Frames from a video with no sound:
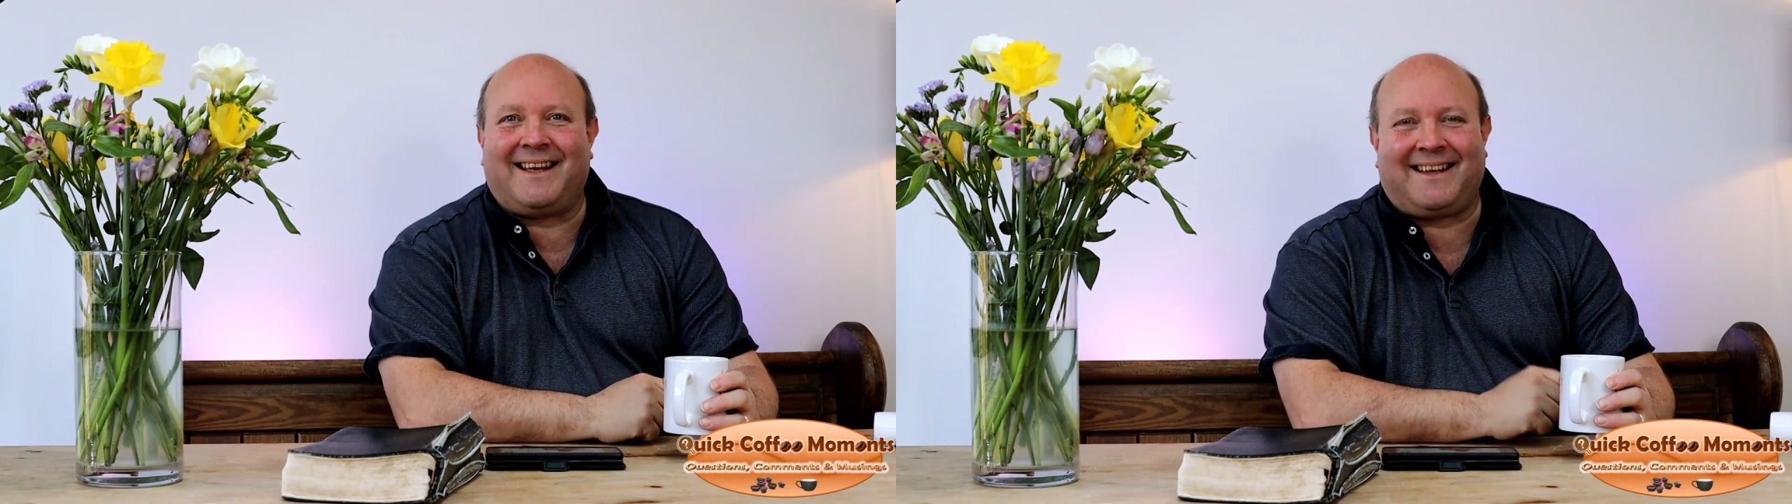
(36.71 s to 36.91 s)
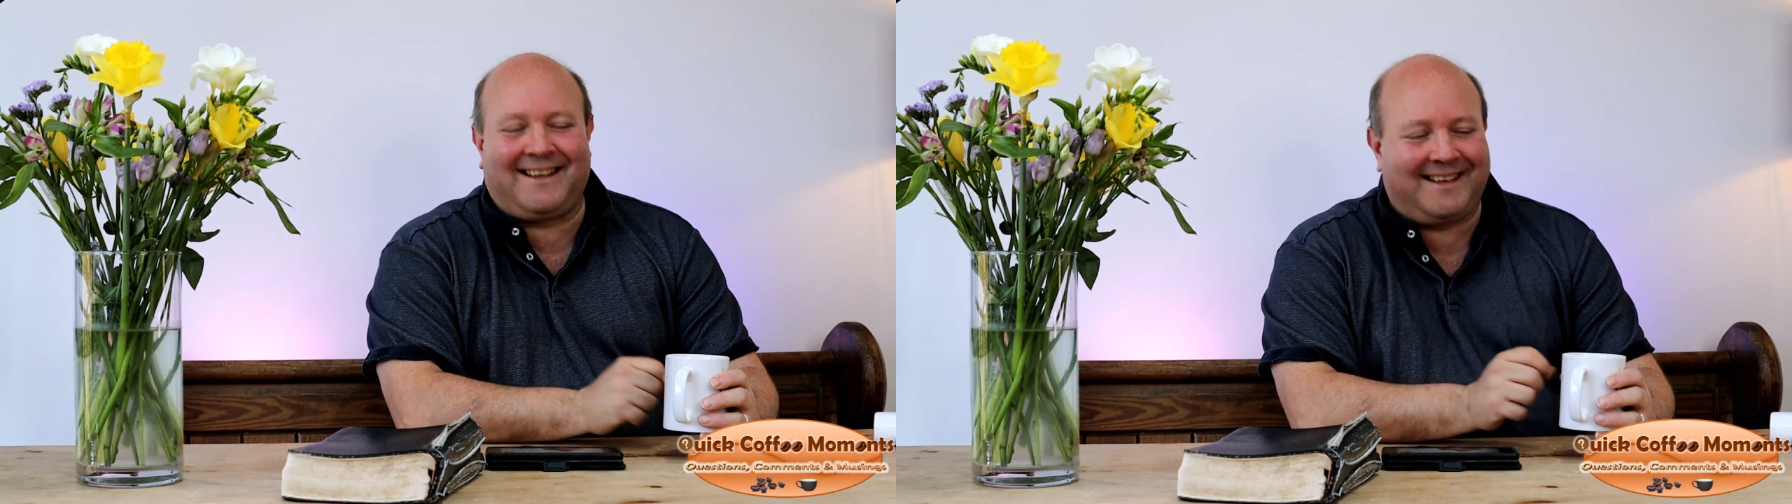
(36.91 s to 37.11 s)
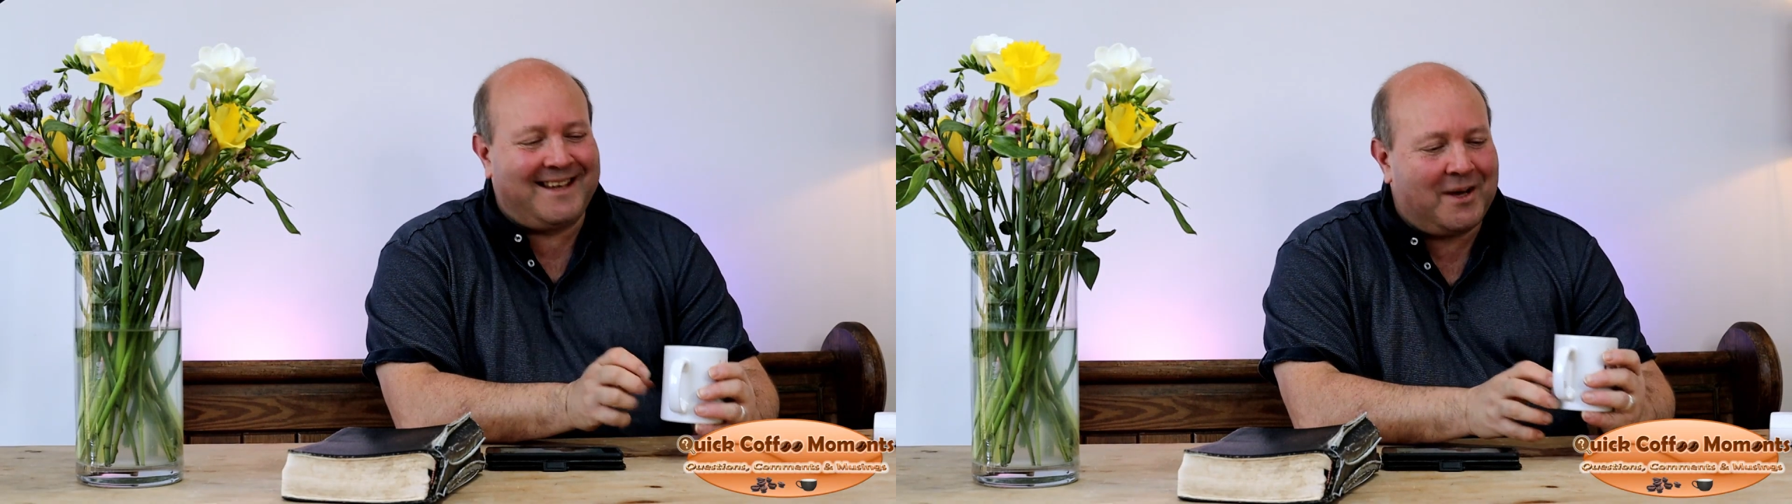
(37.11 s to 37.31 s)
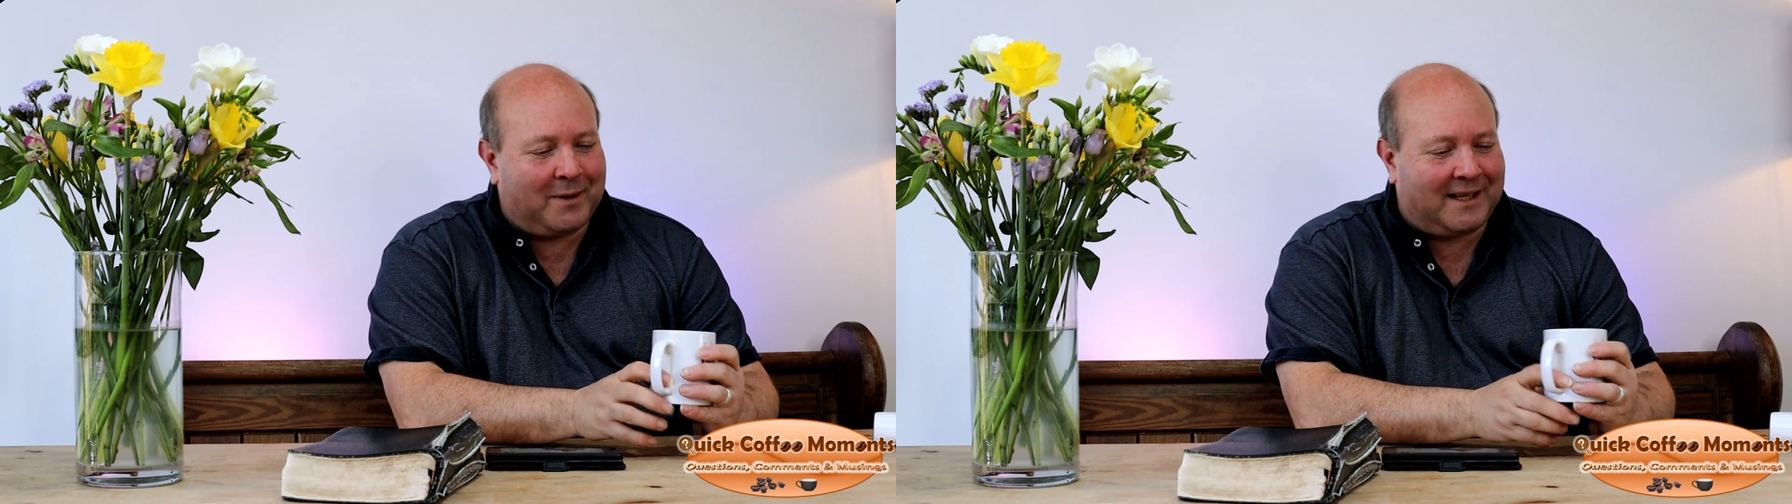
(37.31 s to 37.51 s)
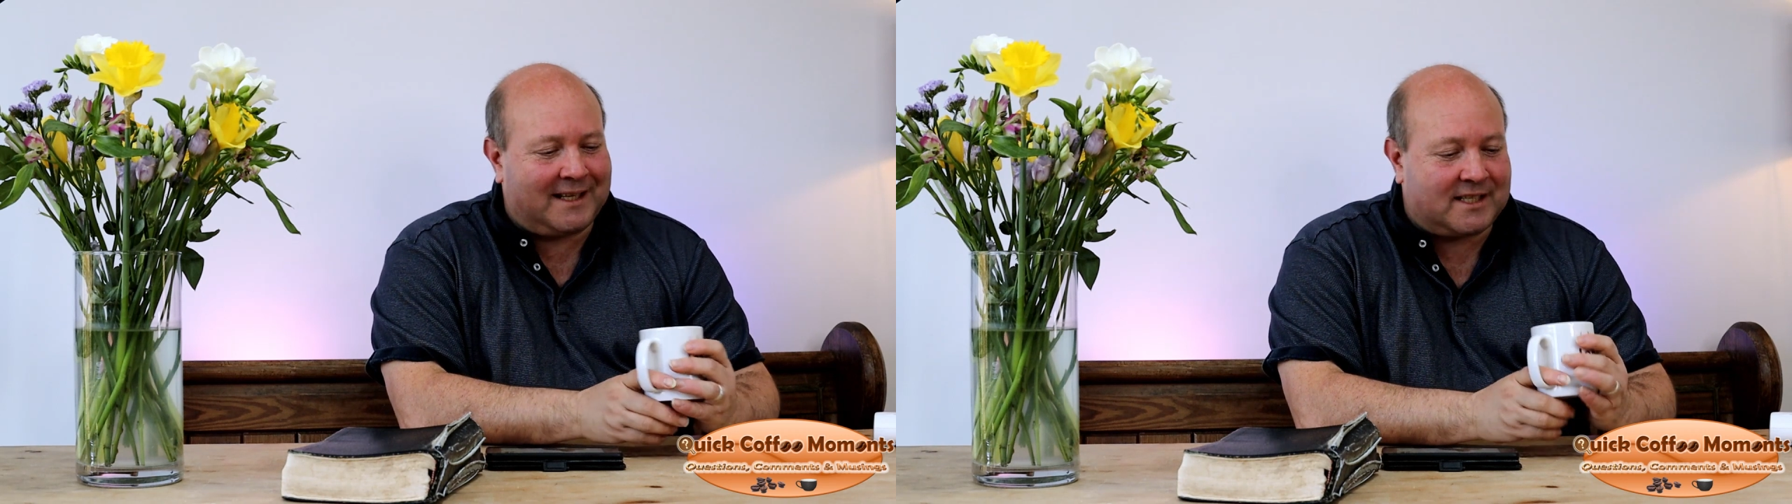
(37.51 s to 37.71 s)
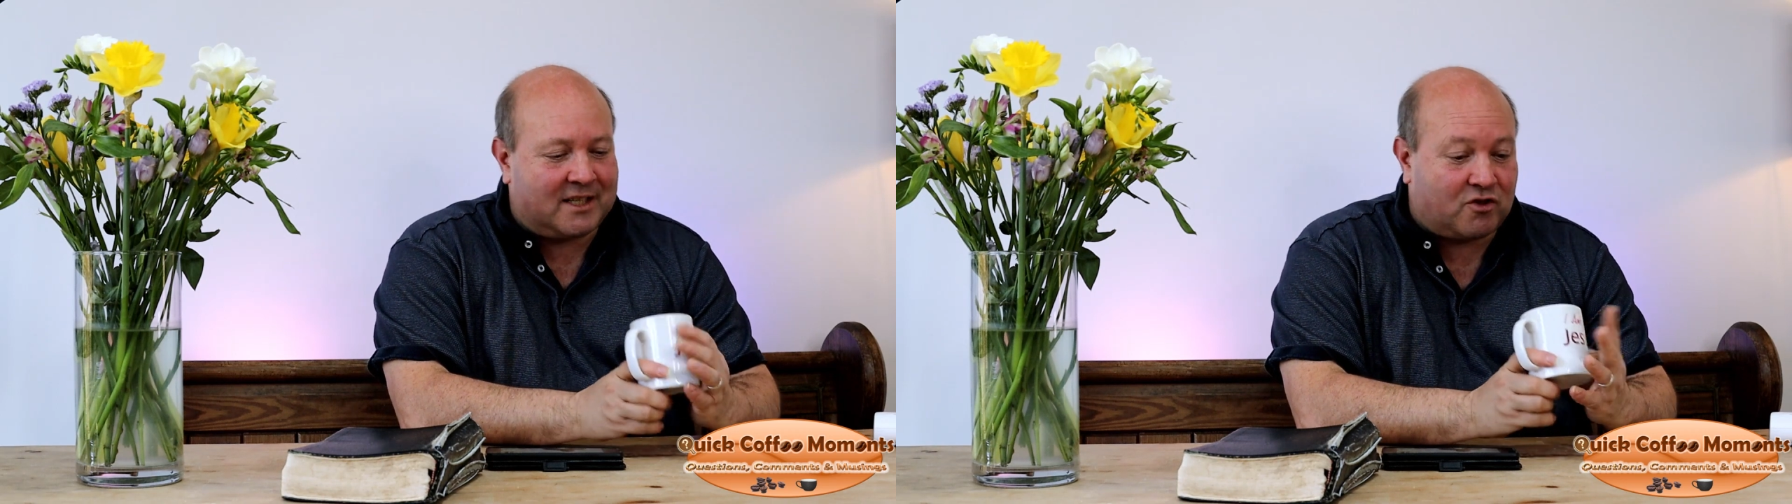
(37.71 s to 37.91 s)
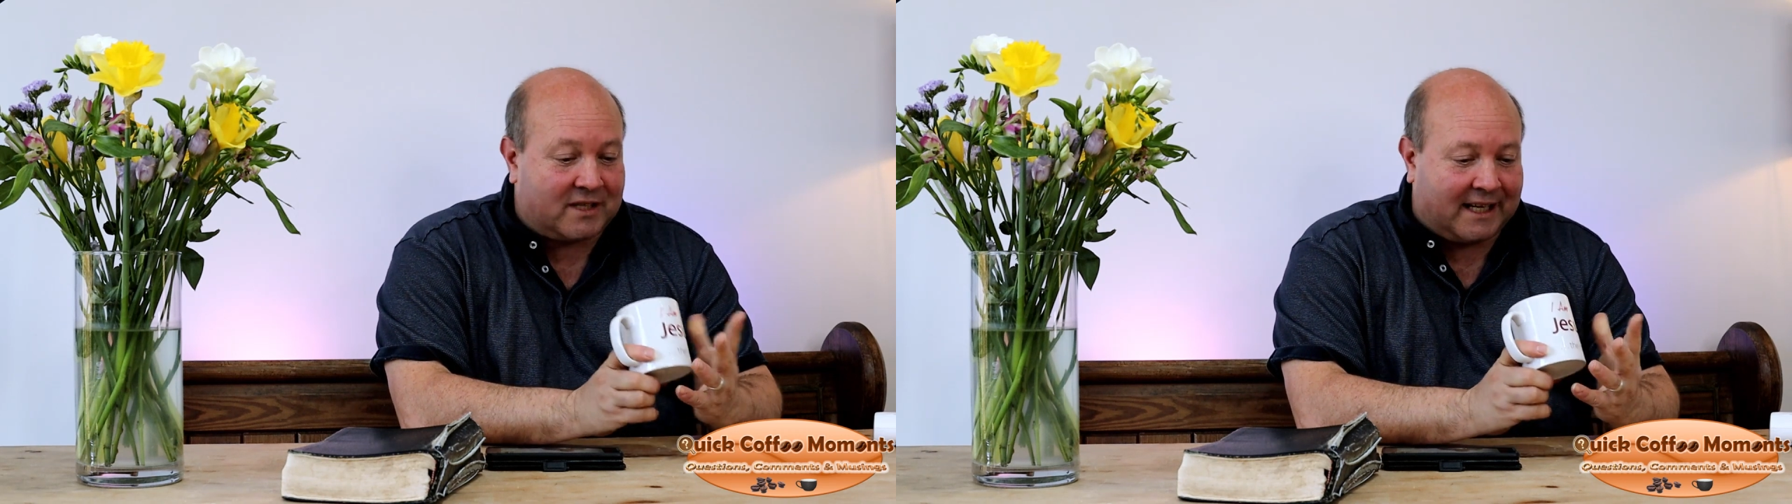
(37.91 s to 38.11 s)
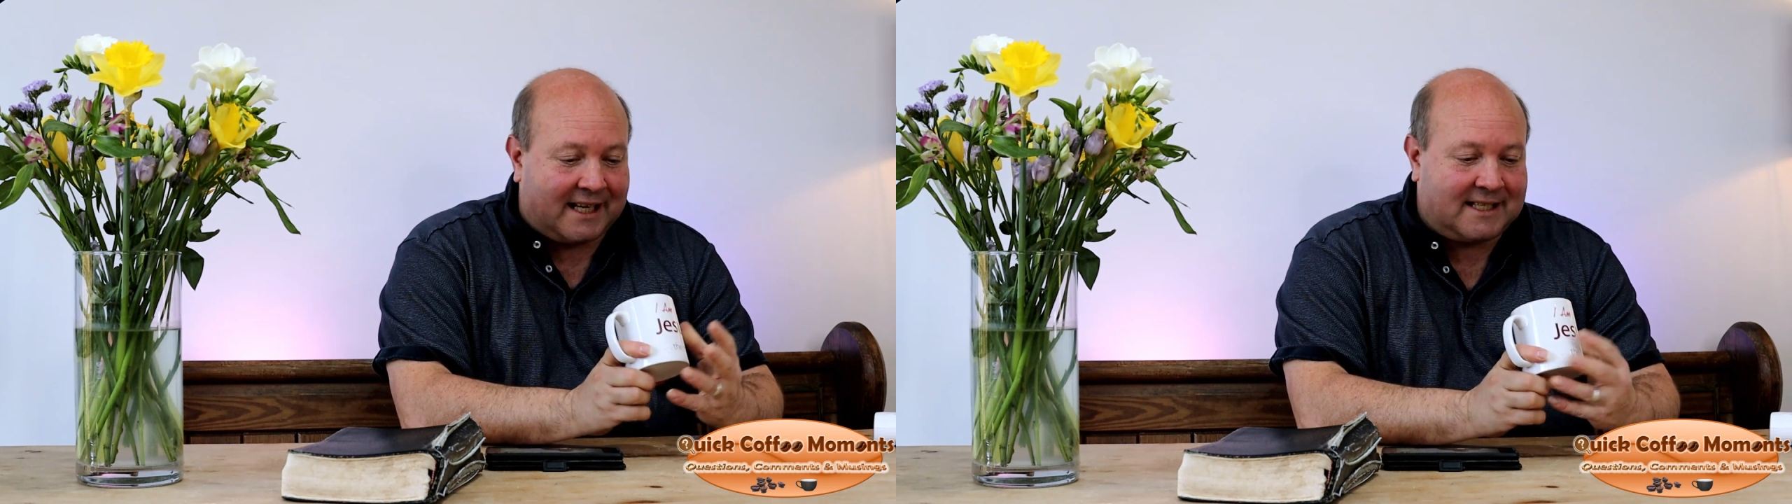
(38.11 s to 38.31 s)
One of the things that's
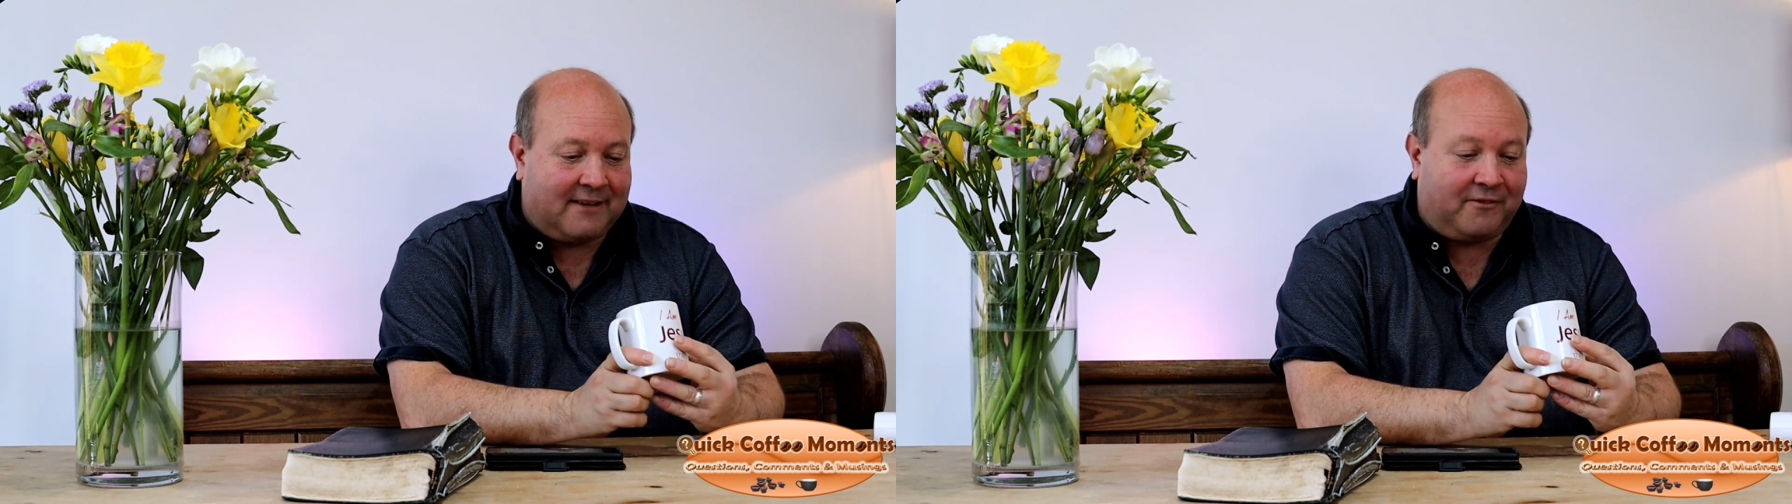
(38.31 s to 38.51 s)
interesting is